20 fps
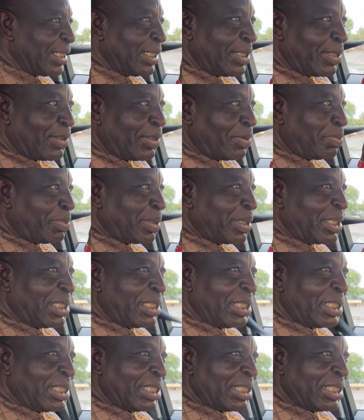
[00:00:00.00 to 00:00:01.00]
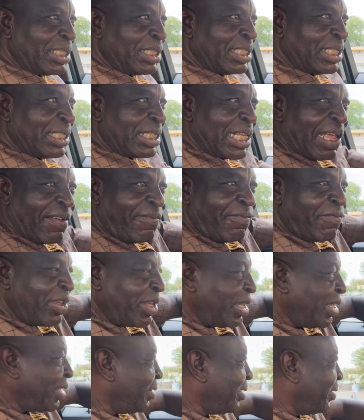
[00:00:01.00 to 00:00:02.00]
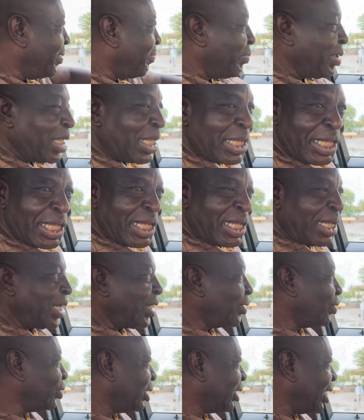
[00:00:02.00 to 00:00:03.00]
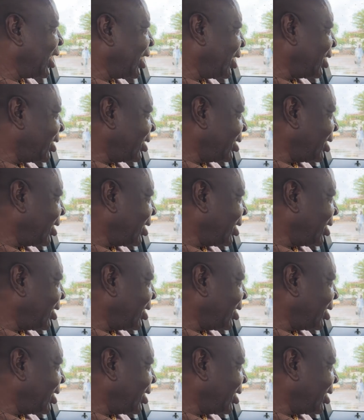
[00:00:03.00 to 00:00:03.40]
you know, but it's have a, a big uh, hotel